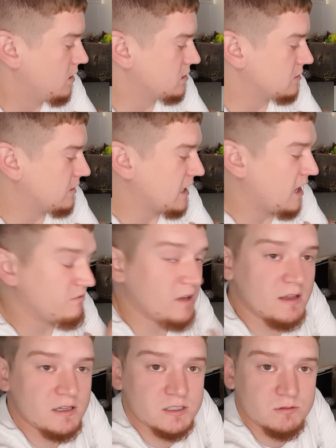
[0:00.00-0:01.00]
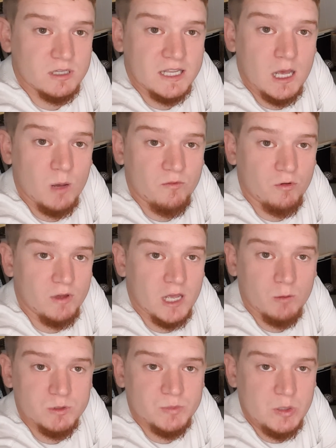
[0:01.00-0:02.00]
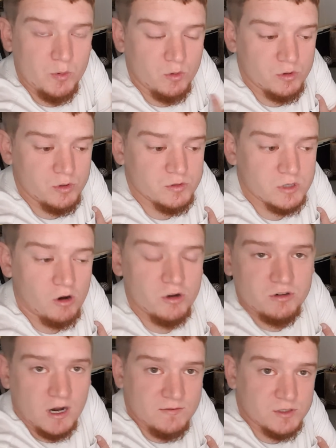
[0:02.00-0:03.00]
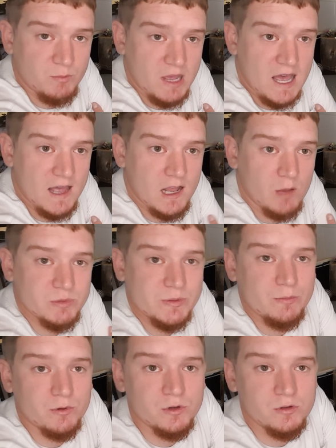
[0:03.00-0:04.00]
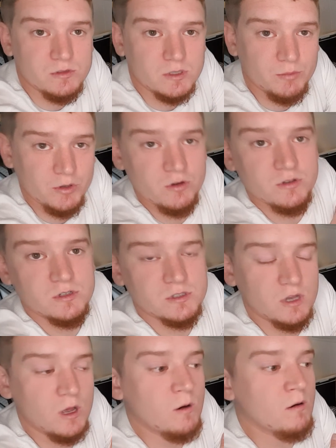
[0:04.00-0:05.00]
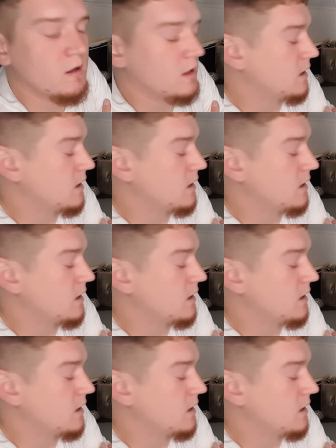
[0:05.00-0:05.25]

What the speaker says: So again, I found this really helpful. It helps people whose hard drives are bad, helps people whose computers are slow.